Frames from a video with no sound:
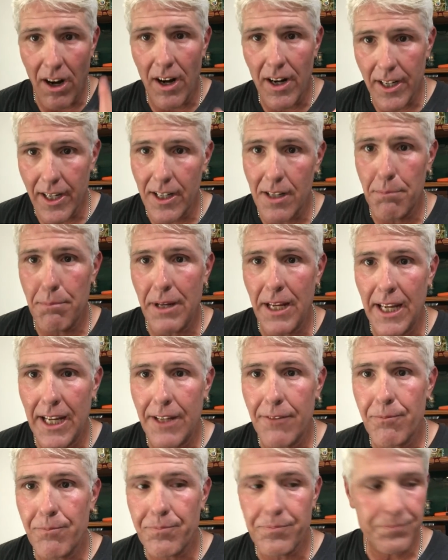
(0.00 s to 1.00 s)
are going to
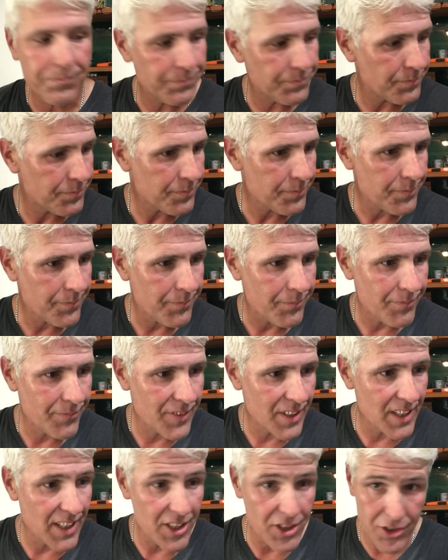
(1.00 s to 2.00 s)
be
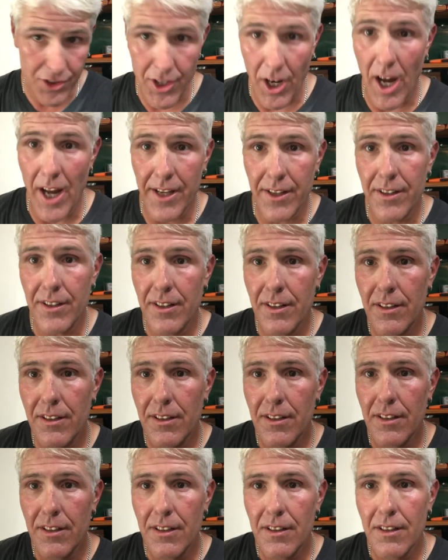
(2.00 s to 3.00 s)
is done.
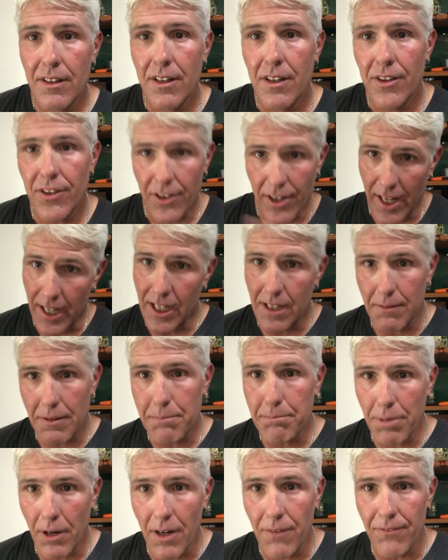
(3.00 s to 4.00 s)
They're not going to
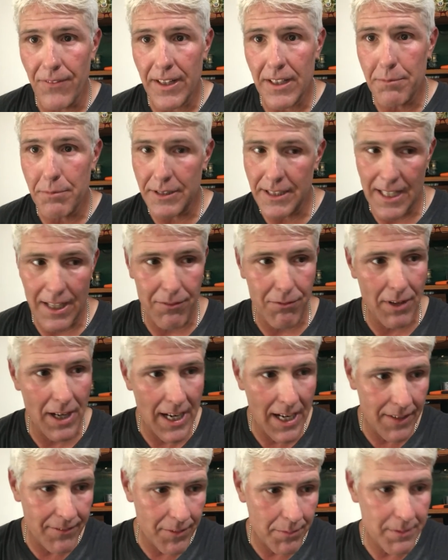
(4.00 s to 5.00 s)
be perfect, but that
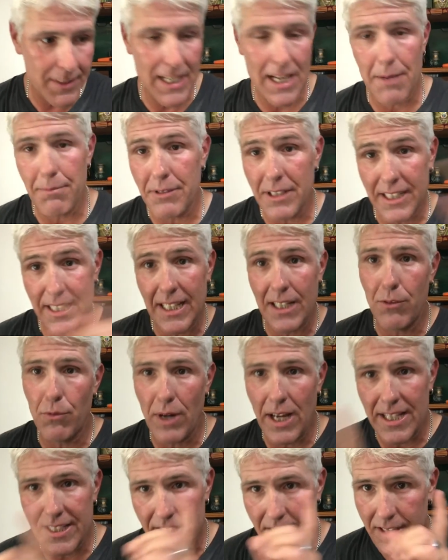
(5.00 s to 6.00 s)
ride from Tampa to Key
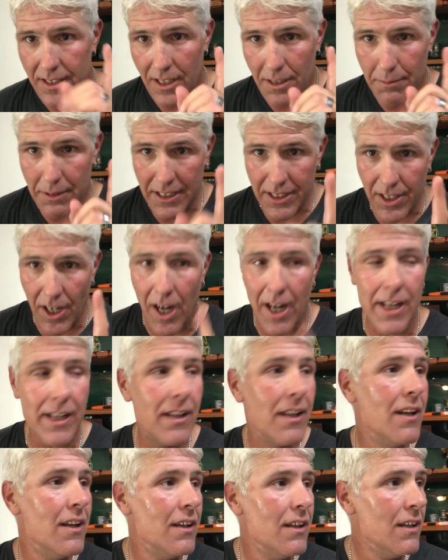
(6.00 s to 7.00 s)
West is going to be
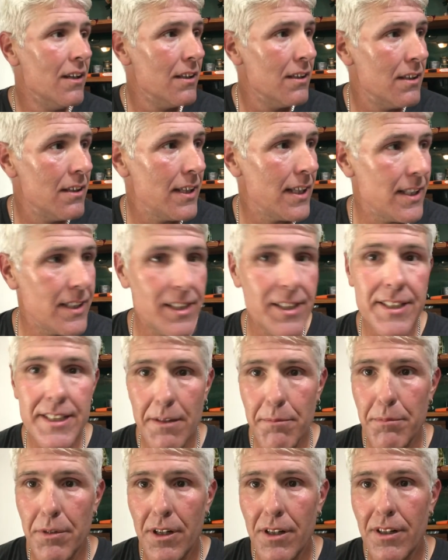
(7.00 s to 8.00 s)
done in
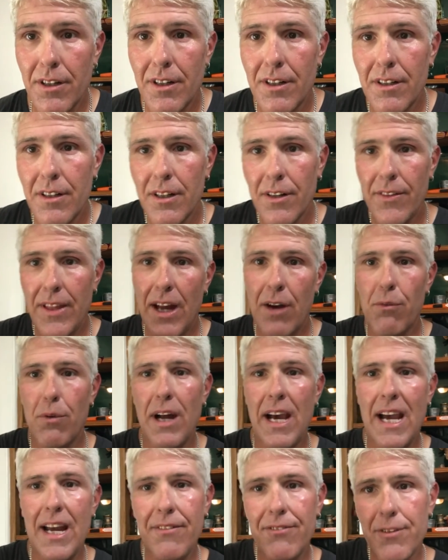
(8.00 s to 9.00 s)
December. That
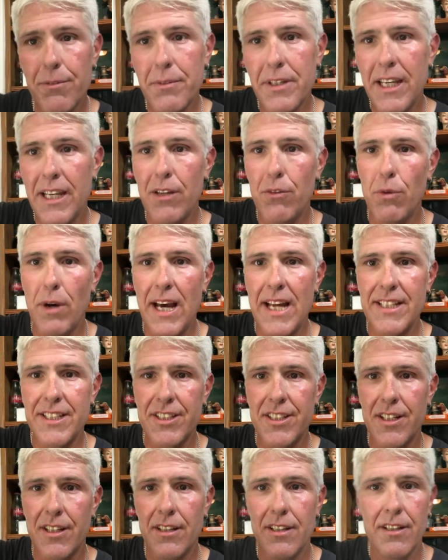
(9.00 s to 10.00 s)
ride from Key
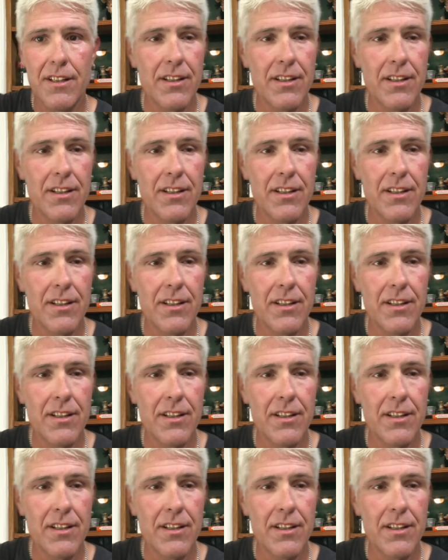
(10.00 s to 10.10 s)
West